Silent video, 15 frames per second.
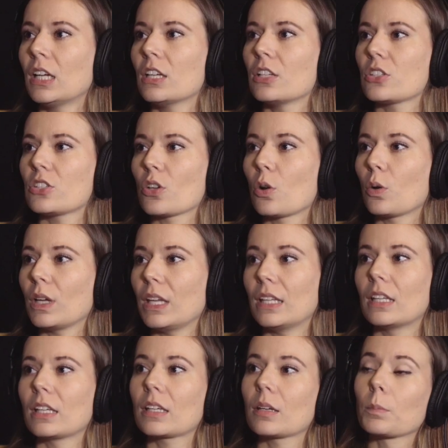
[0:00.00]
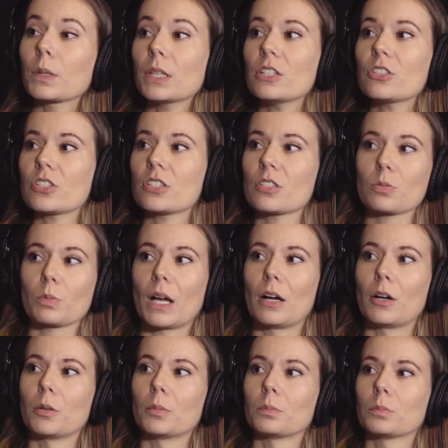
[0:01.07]
So in the completions
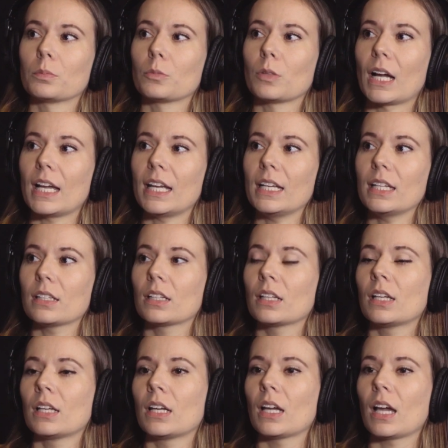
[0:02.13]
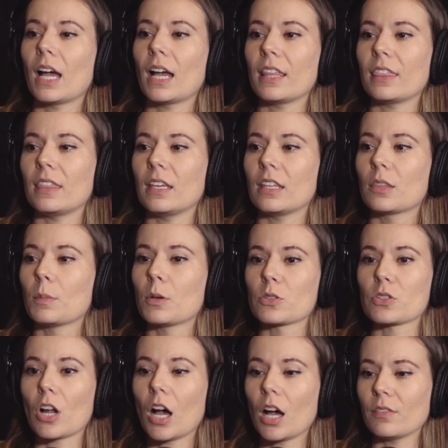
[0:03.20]
realm, right, I think the
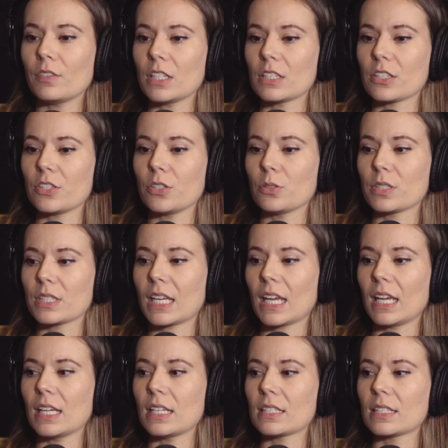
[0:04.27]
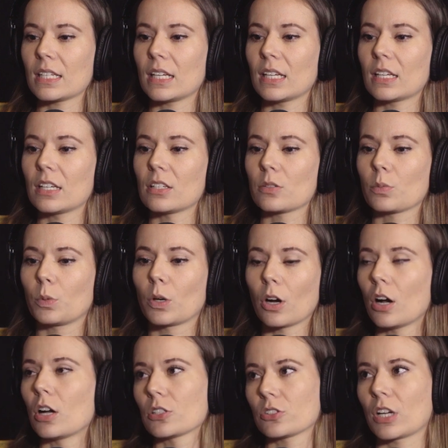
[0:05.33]
most obvious use case is we're
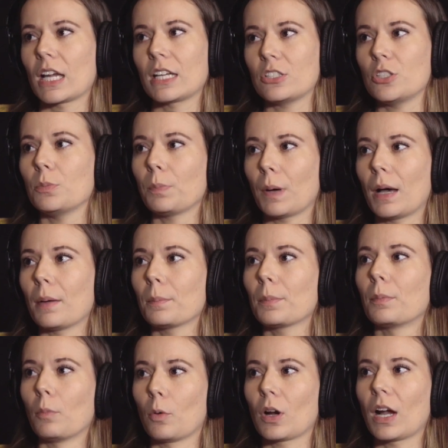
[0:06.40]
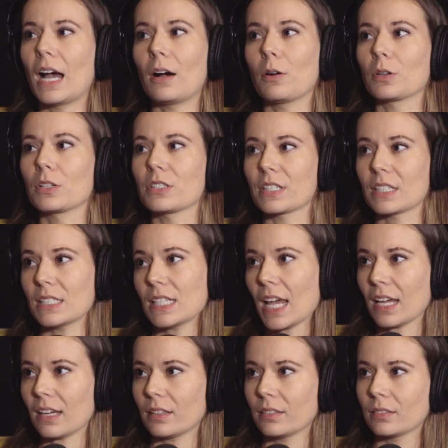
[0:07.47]
all trying to pump more hours a
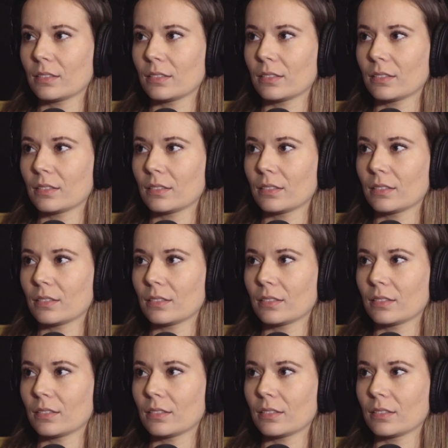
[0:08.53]
day.